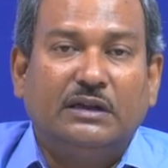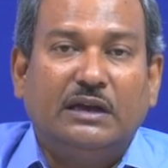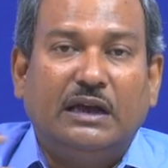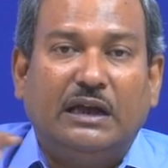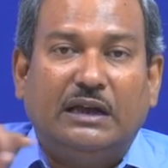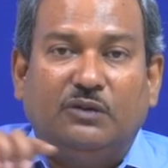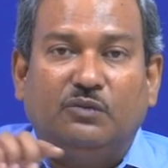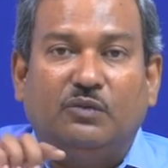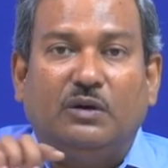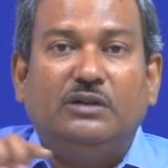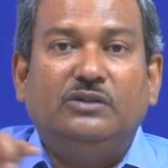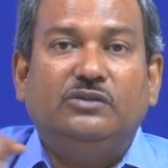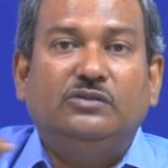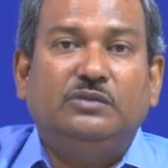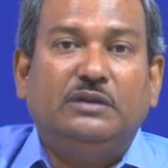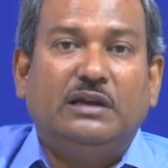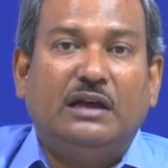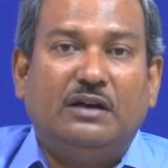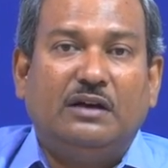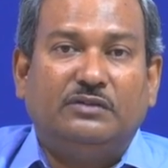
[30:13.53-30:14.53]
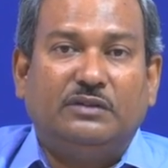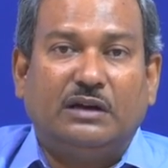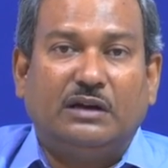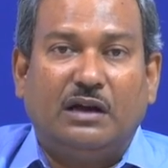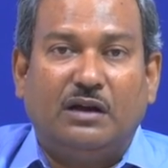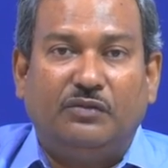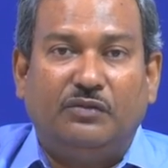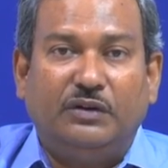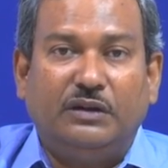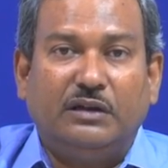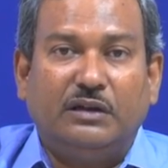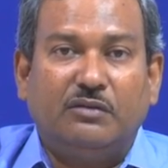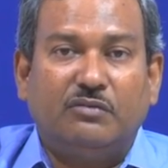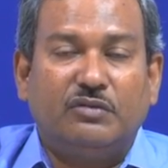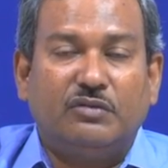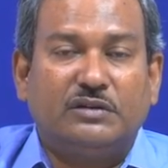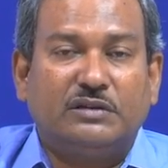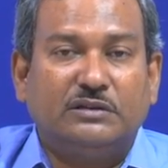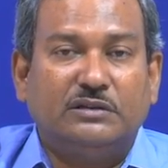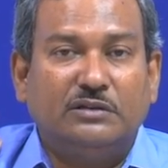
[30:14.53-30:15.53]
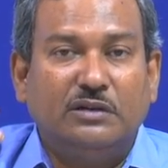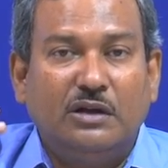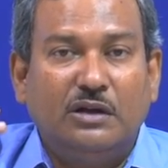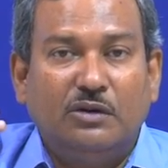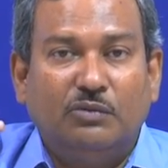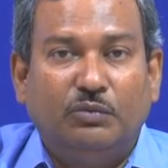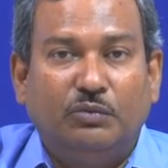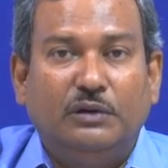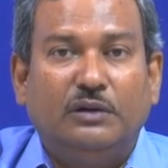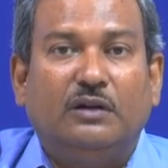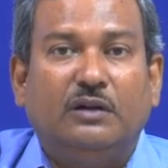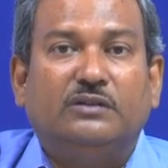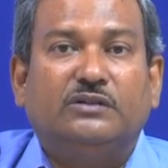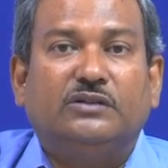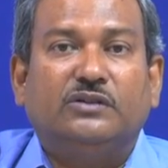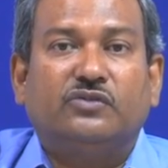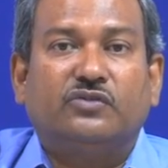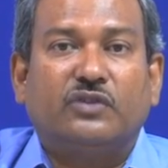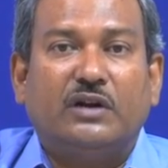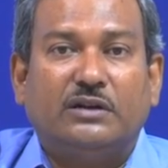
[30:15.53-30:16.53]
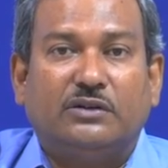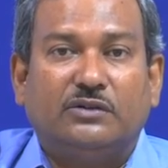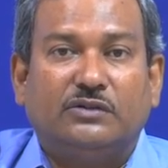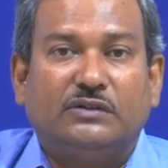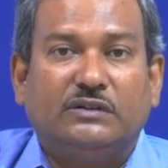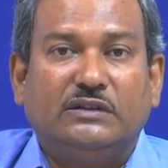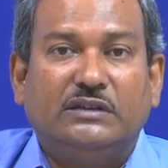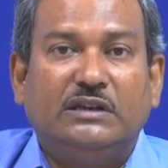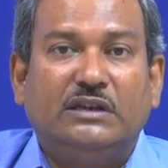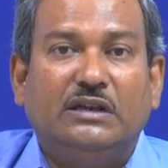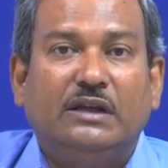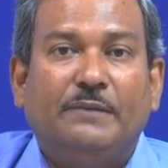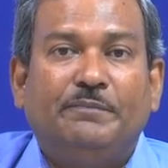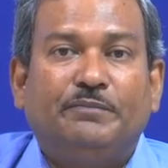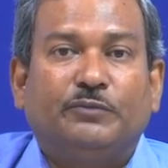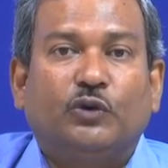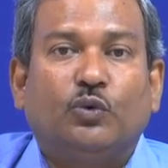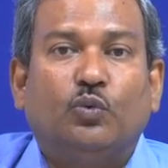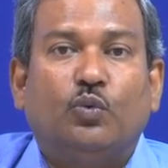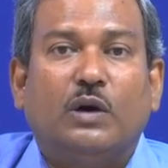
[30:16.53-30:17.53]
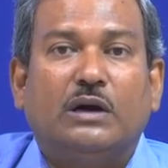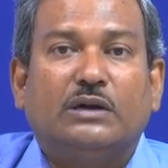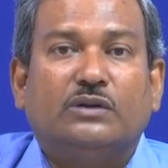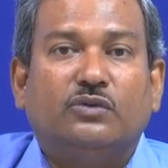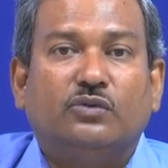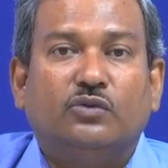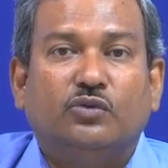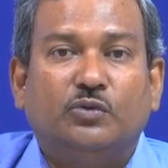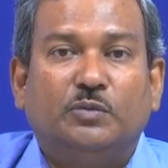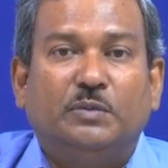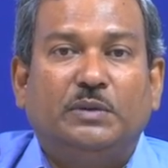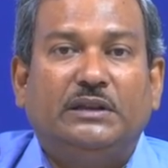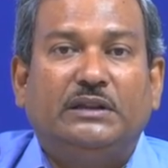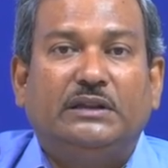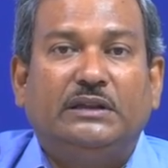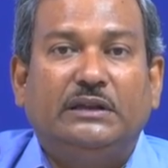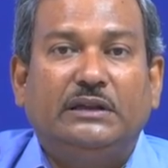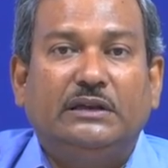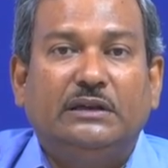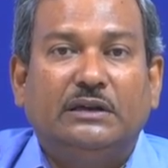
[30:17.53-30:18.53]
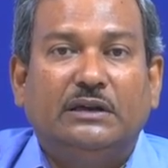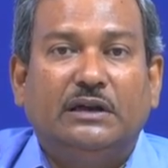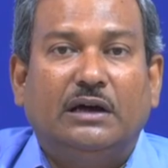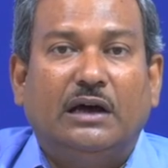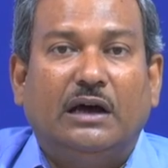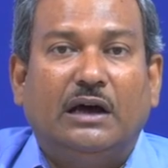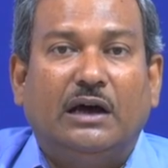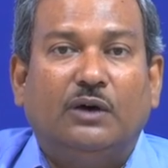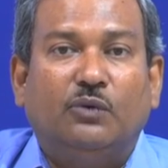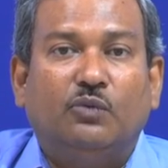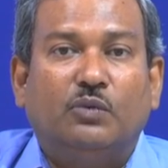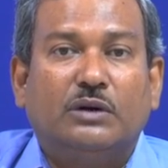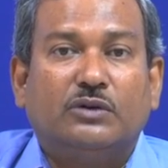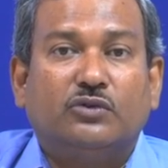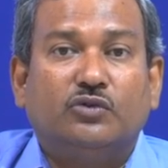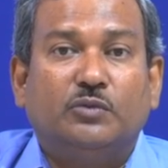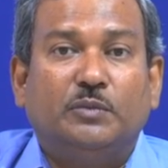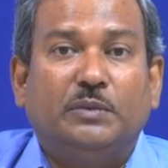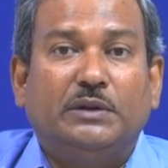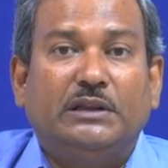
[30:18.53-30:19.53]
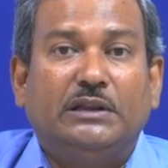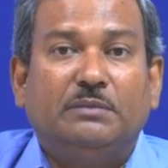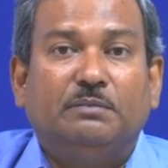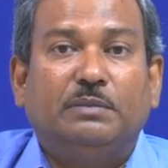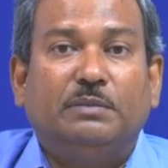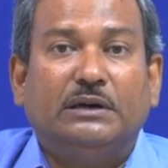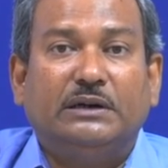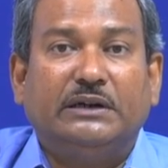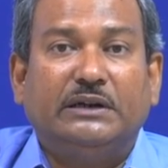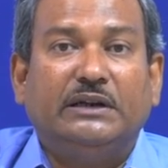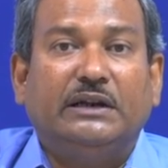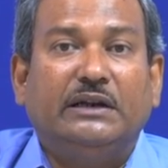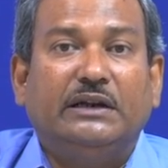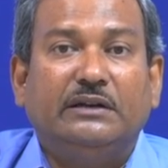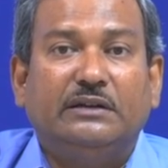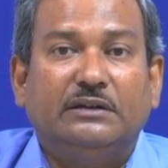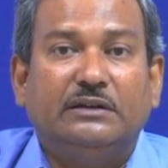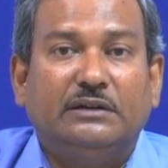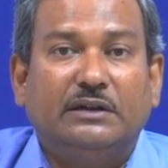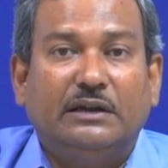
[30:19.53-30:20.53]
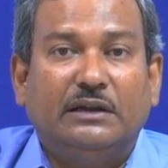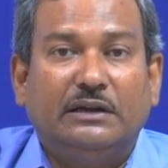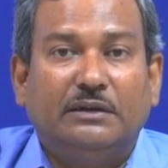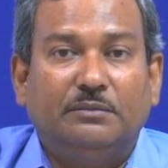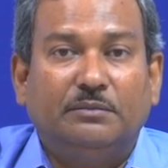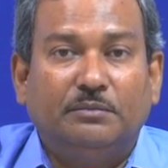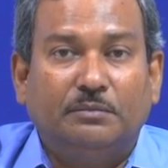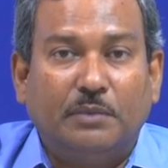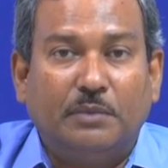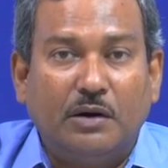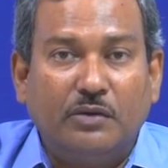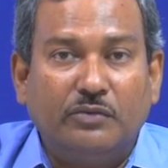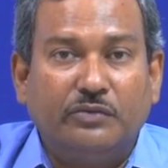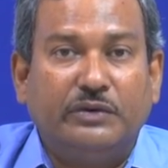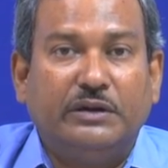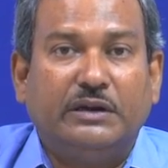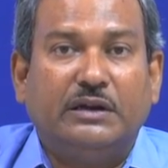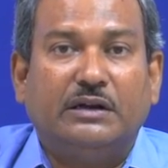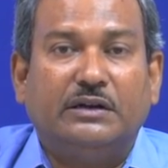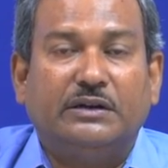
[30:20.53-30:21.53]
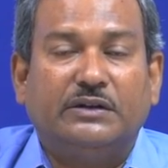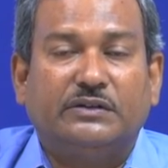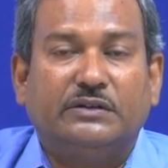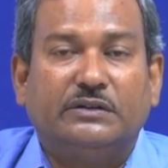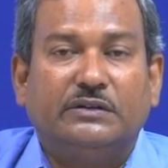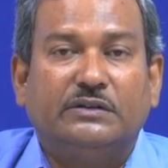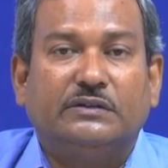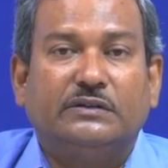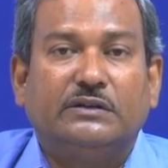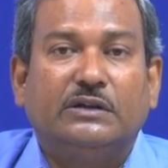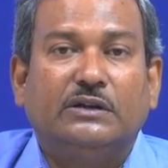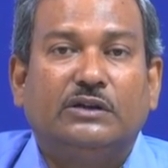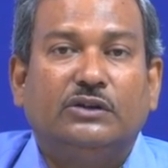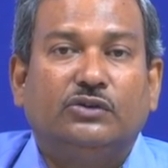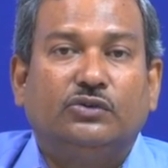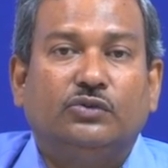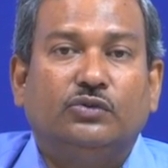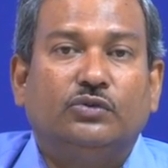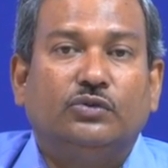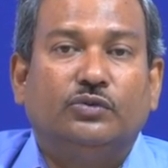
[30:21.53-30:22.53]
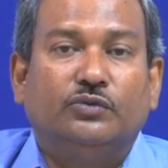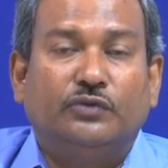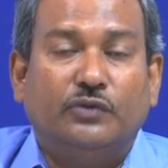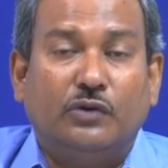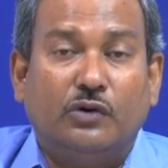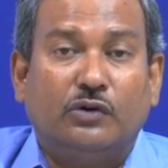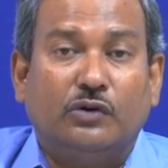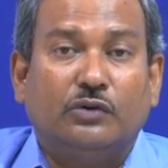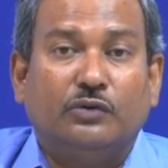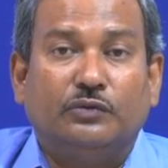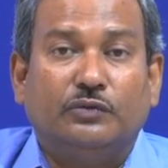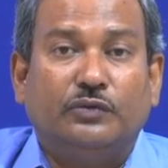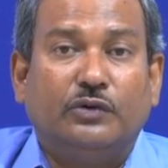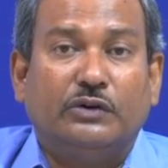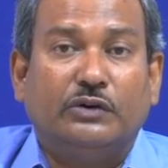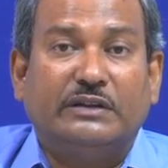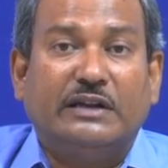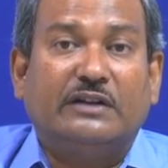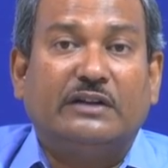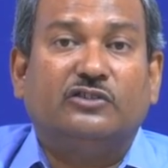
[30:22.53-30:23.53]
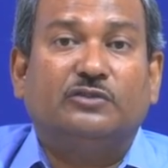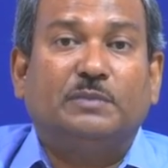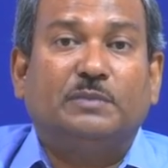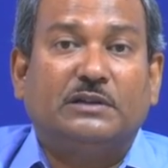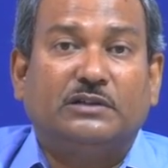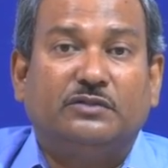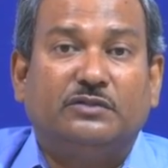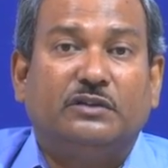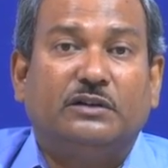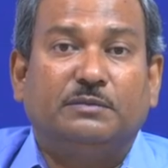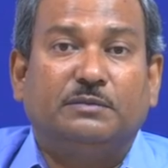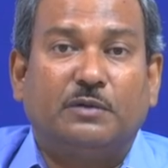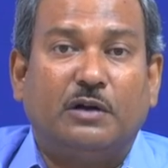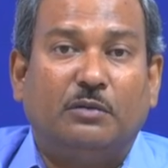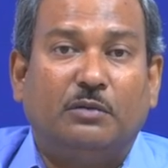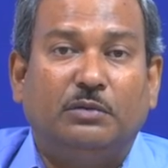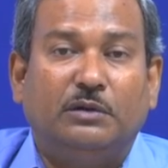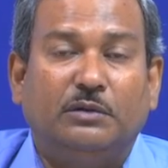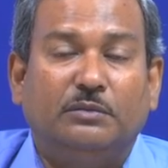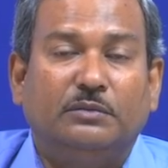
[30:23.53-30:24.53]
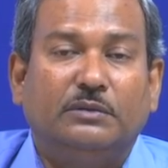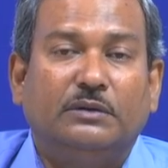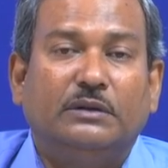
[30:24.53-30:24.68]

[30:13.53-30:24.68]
And once we have the governing equation, we will also try to see what would be the pertinent boundary conditions for that specific problem,